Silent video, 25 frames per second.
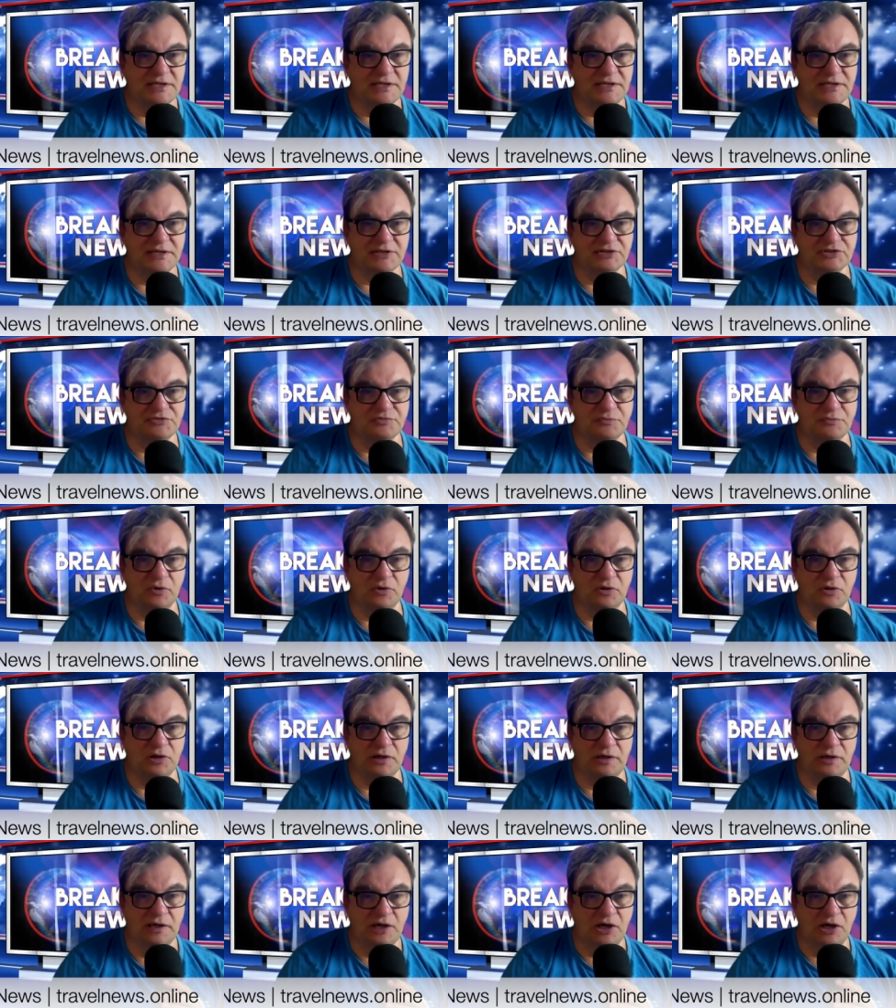There's
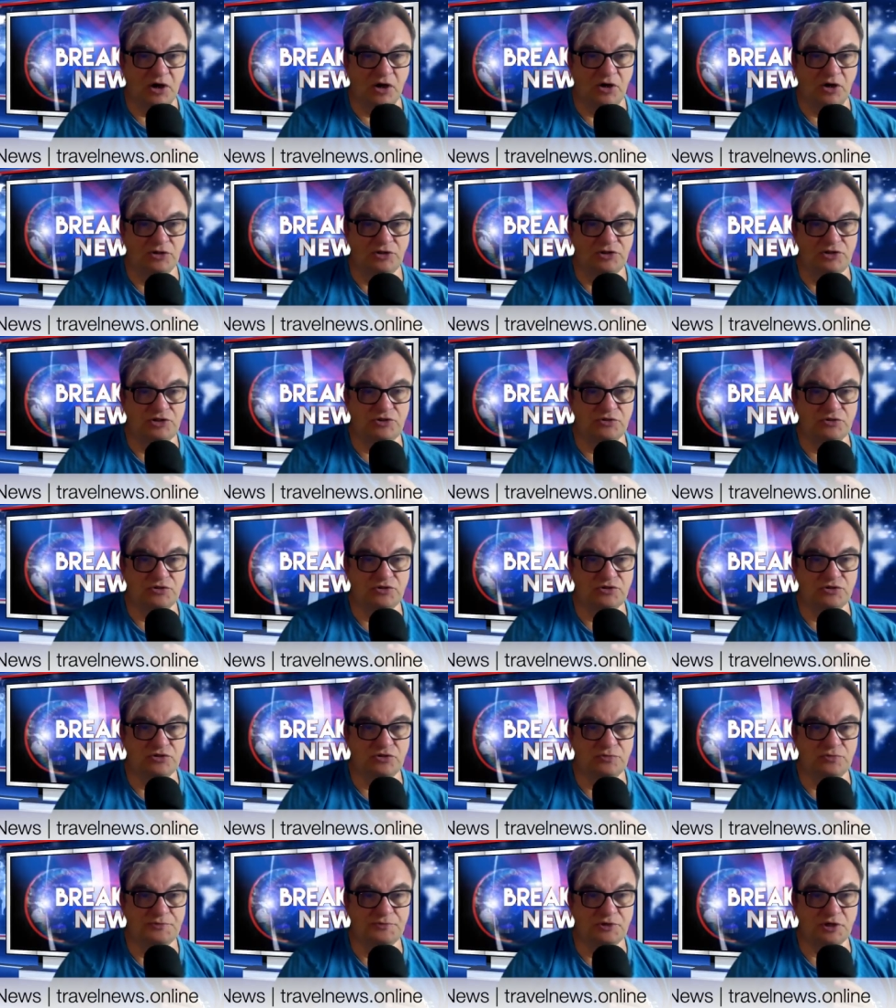more on
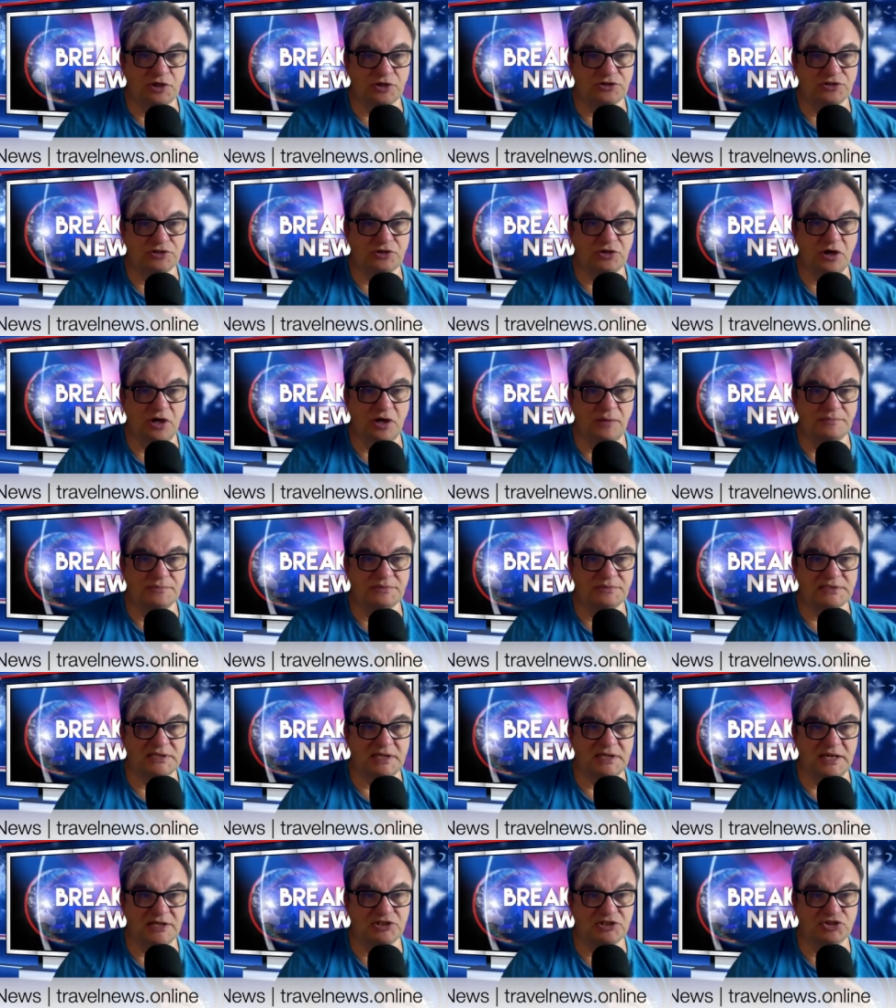youtube.com
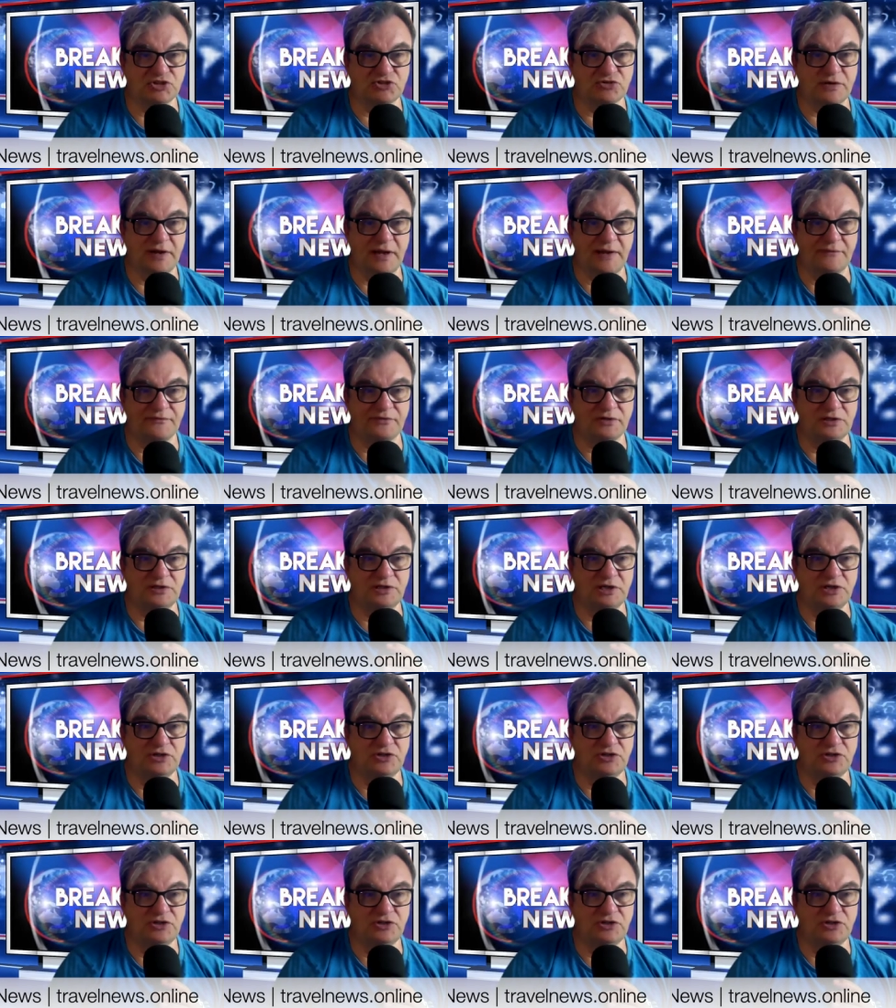slash travel